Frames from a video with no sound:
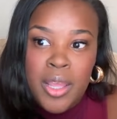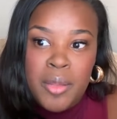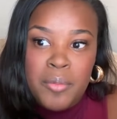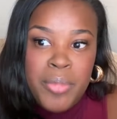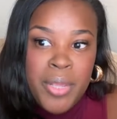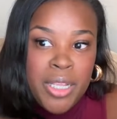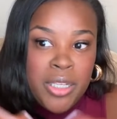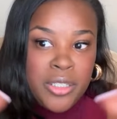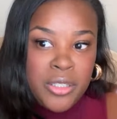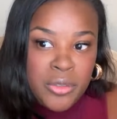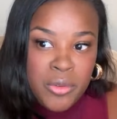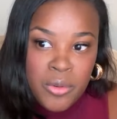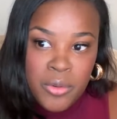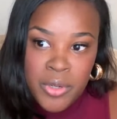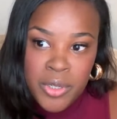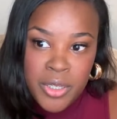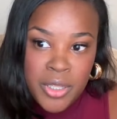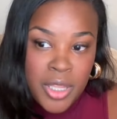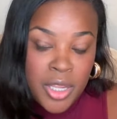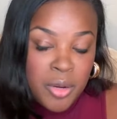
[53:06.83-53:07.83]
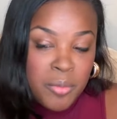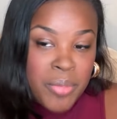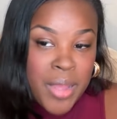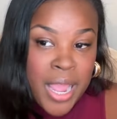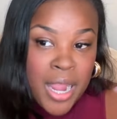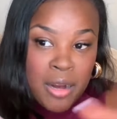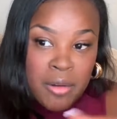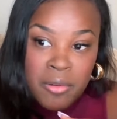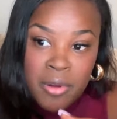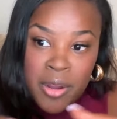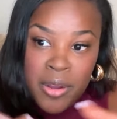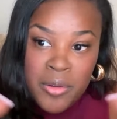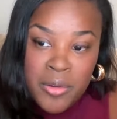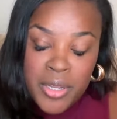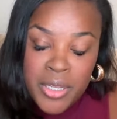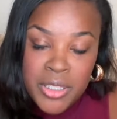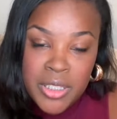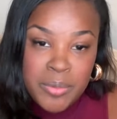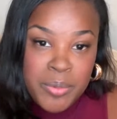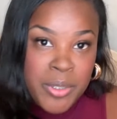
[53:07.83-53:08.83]
based on their background,
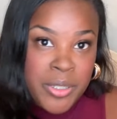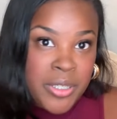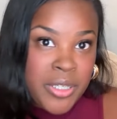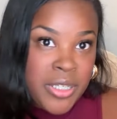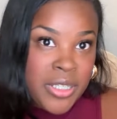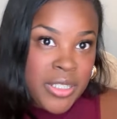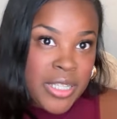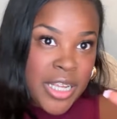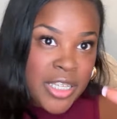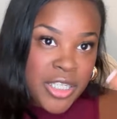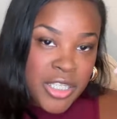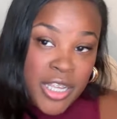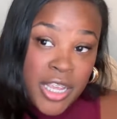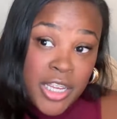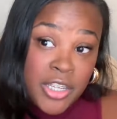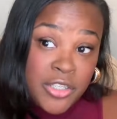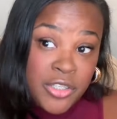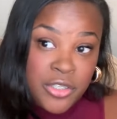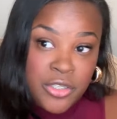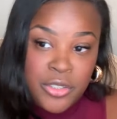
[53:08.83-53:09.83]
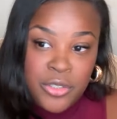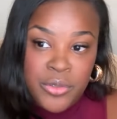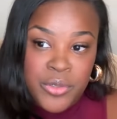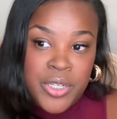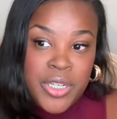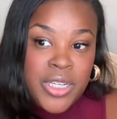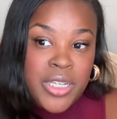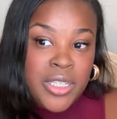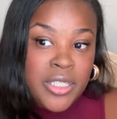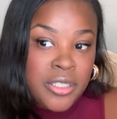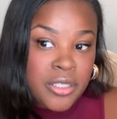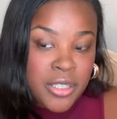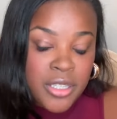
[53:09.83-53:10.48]
experience, education, degrees.